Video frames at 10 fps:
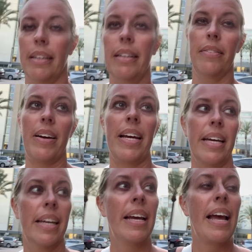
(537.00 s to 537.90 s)
if I
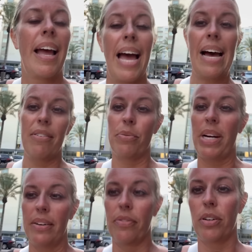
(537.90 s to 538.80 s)
have it
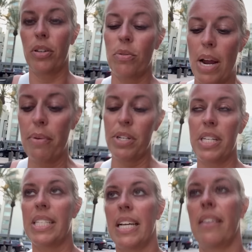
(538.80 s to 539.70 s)
ready for her right when
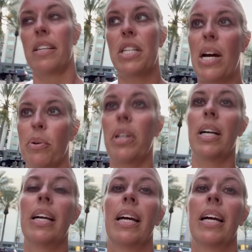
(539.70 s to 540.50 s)
she gets out of the shower,